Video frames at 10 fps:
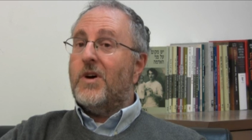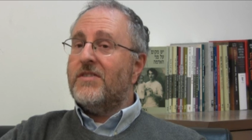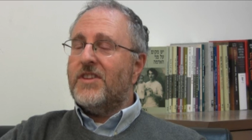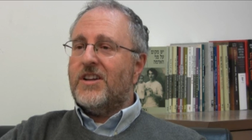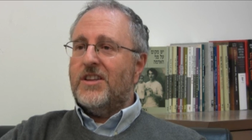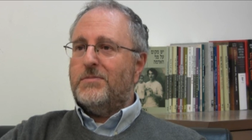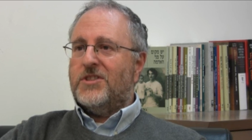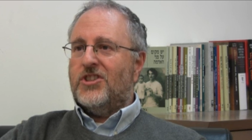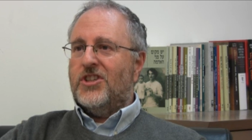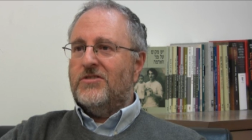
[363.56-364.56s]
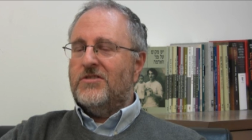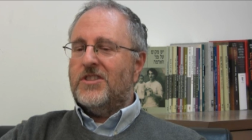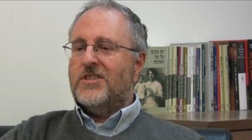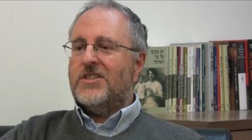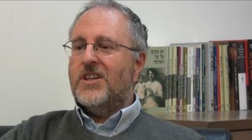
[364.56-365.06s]
one of the clips she
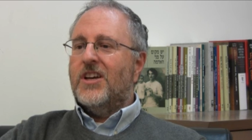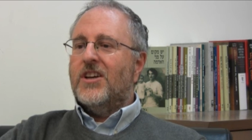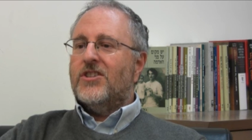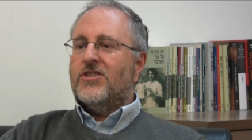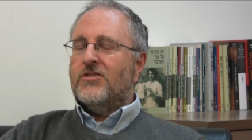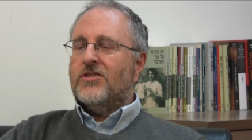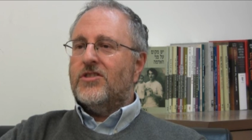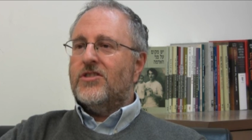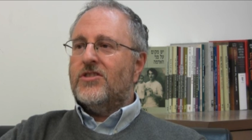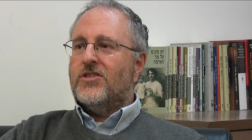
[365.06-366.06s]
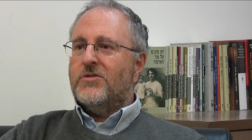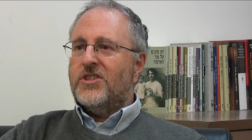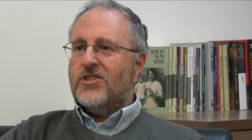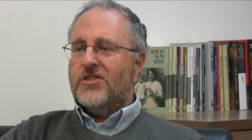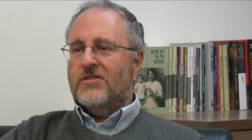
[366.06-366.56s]
uses shows
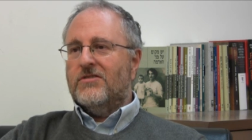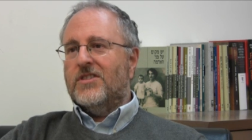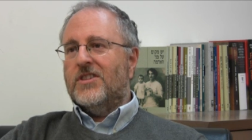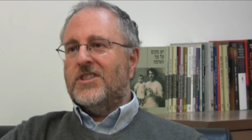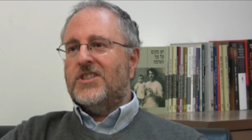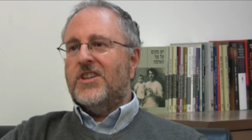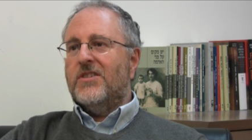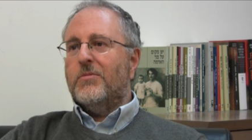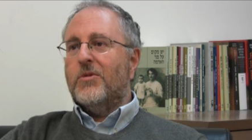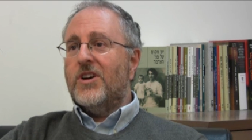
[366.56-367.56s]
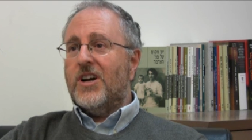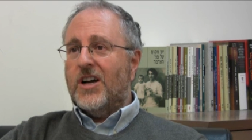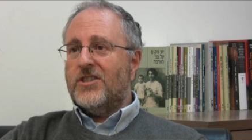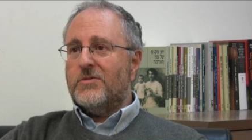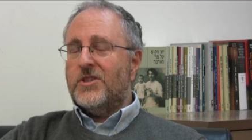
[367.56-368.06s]
Jewish children in the city of
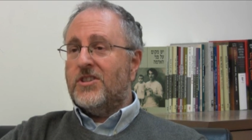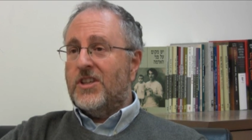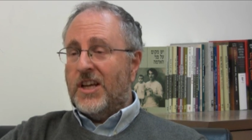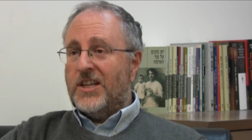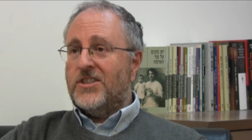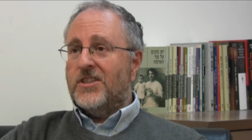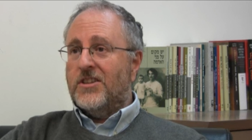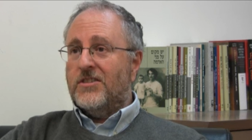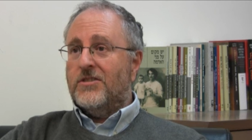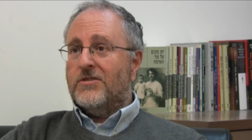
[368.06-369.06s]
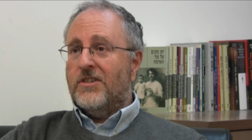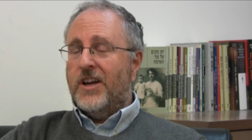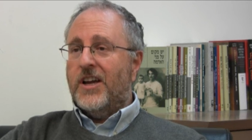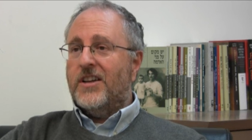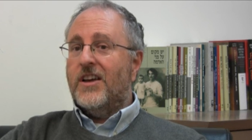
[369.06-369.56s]
Munkacs, which today is in the
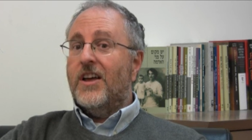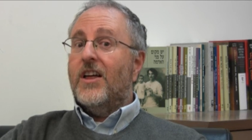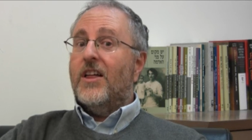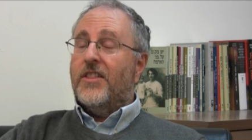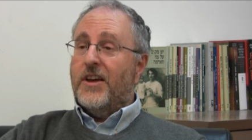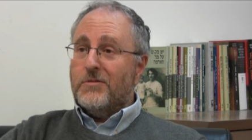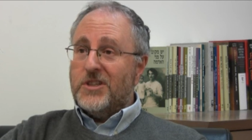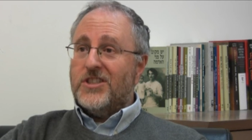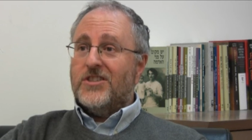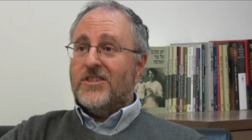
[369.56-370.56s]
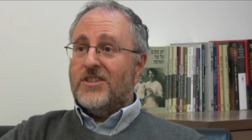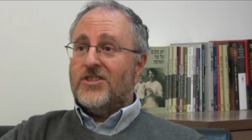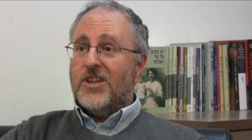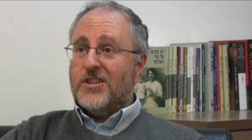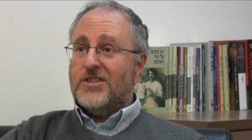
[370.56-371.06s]
Ukraine, then was
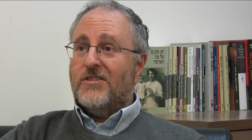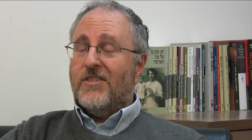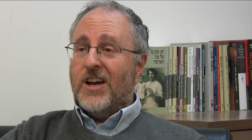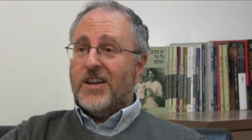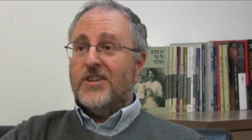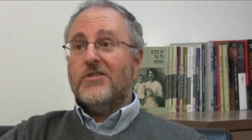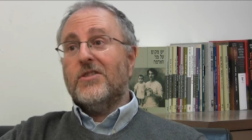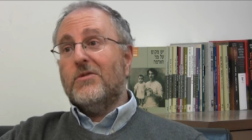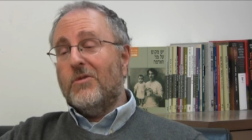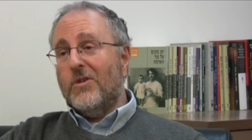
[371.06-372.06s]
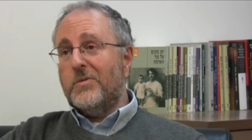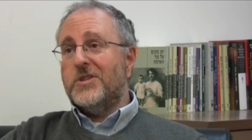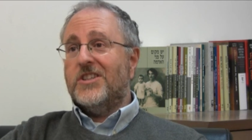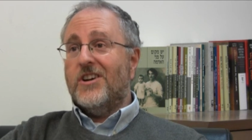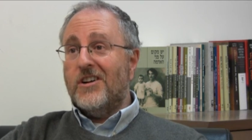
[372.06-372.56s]
Czechoslovakia, and during the war
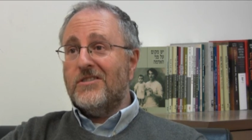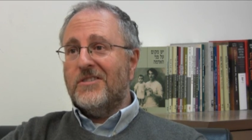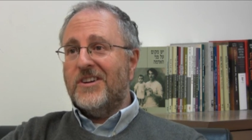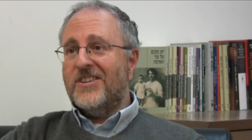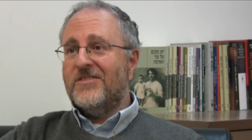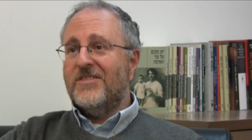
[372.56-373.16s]
was in Hungary.